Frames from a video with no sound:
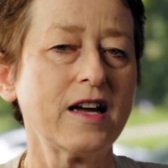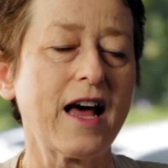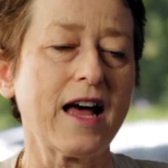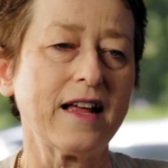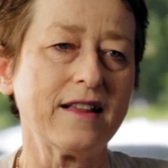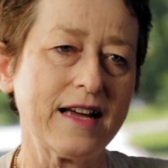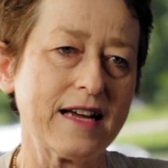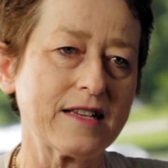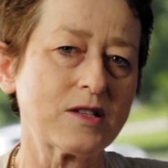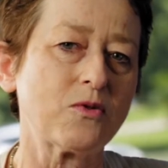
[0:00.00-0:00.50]

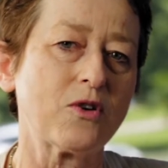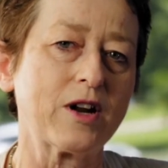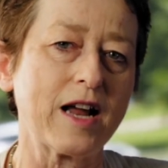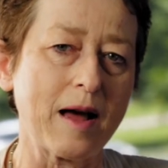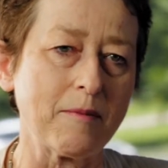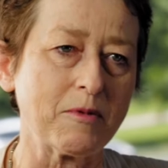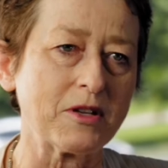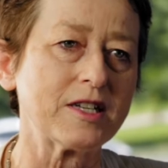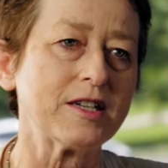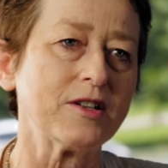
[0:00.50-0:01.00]
And that's what
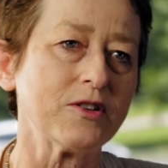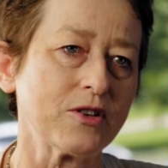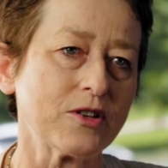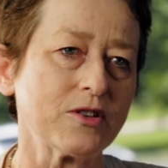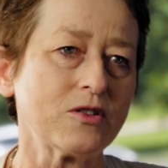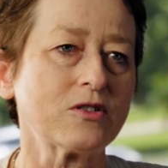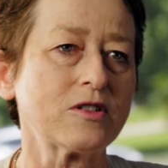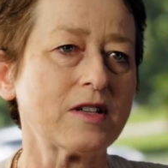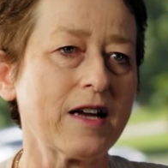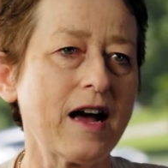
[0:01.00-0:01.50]
our
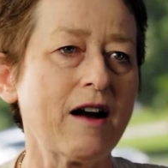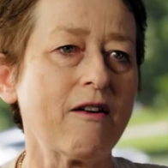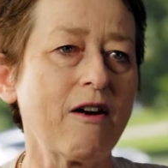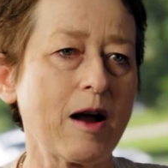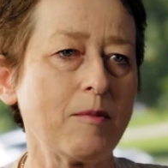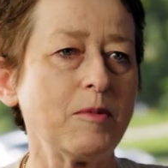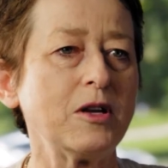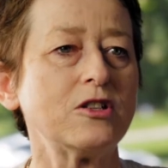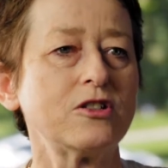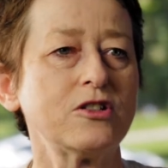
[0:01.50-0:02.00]
materials are
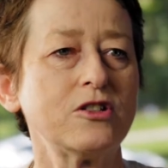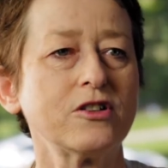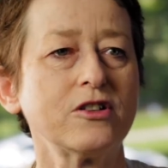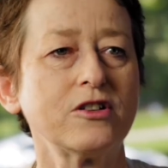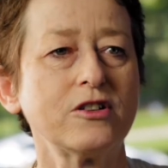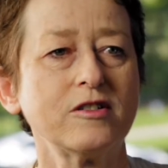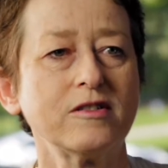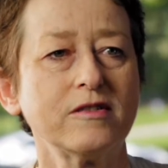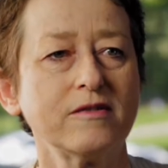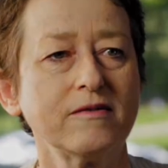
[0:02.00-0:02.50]
aiming to do.